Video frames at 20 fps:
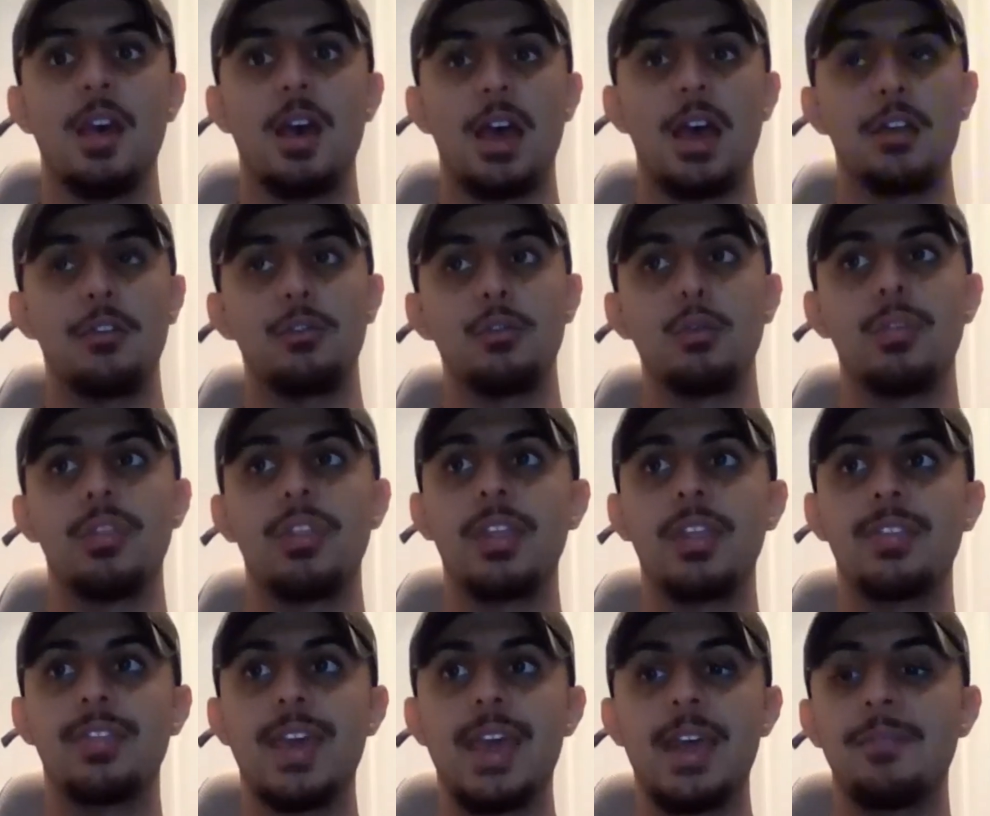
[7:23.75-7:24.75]
I do
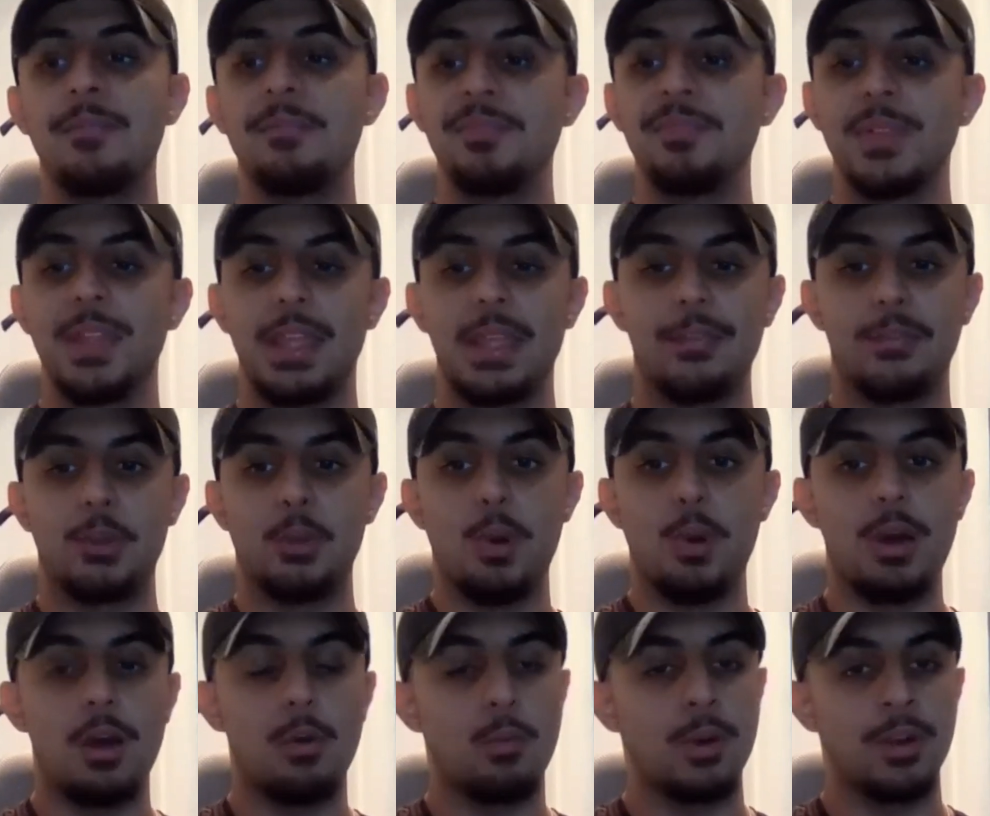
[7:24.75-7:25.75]
think that if you
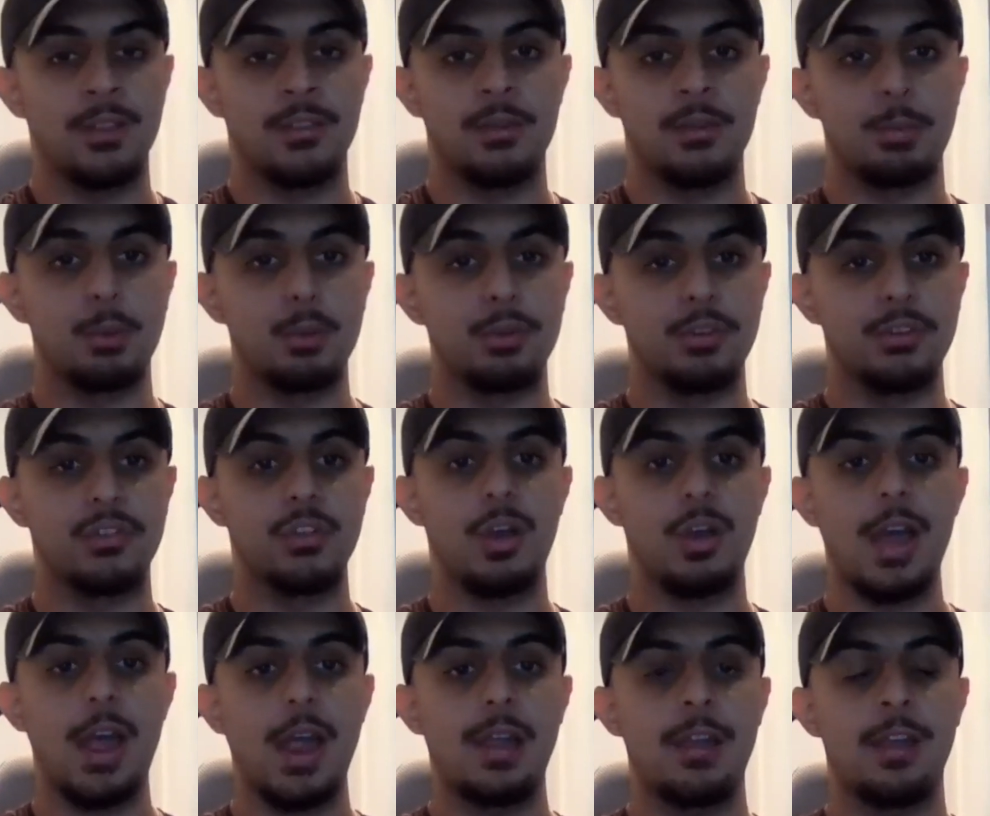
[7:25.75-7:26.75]
are wanting to build a
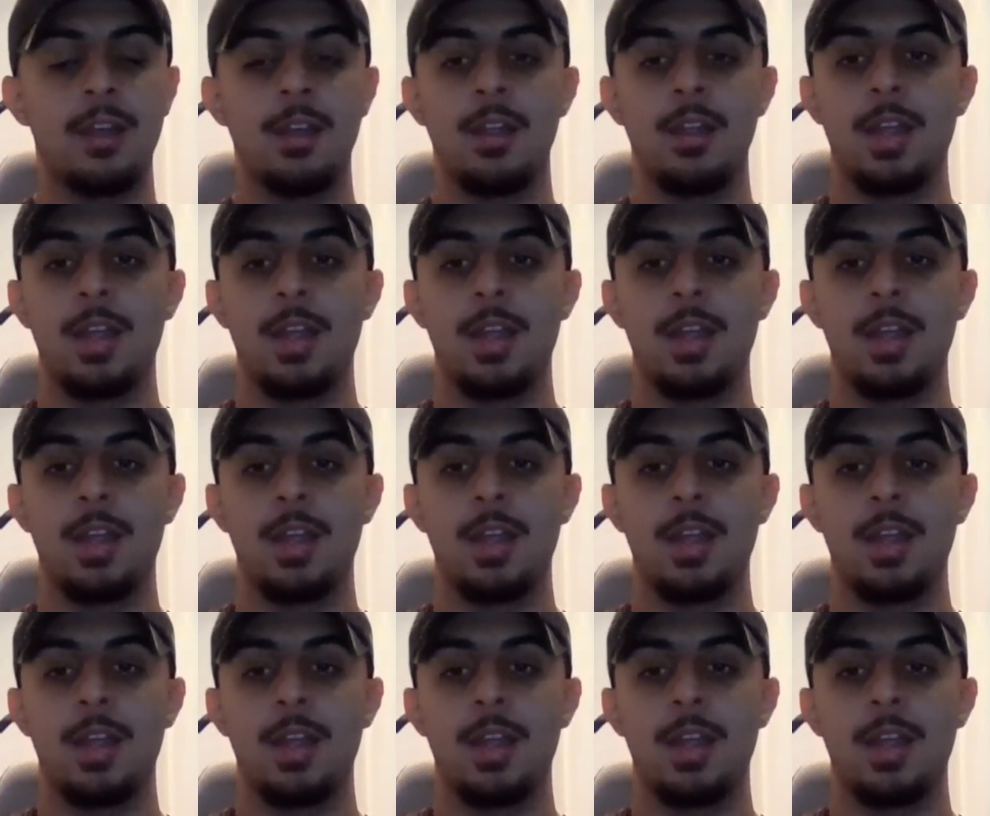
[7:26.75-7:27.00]
side